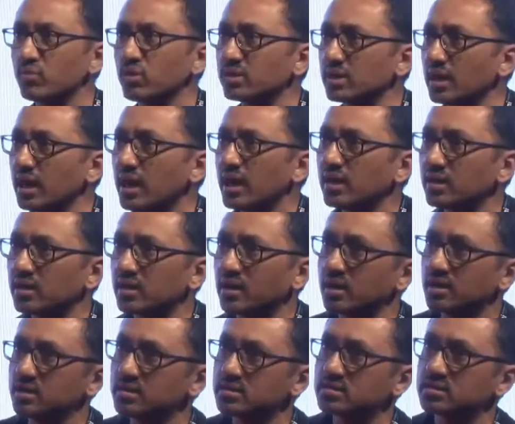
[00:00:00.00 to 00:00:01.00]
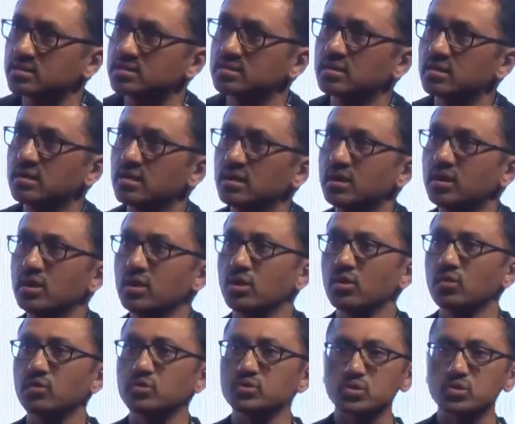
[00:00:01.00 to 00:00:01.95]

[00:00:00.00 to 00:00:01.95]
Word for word: for that is, you know,